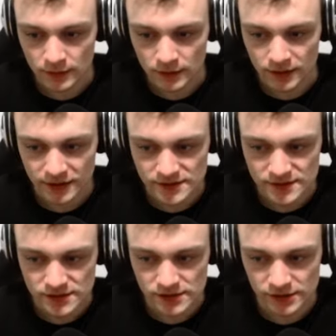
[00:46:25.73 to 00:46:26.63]
and
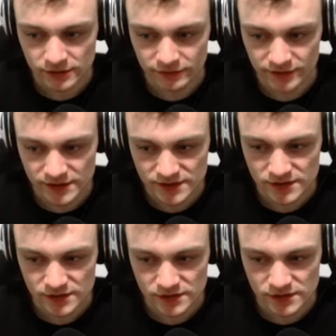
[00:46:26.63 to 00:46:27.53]
see if this
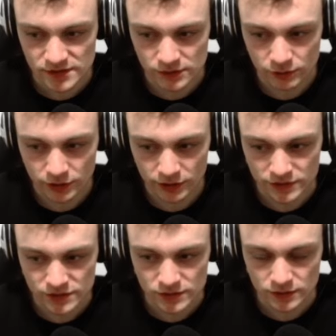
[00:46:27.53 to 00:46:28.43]
still works.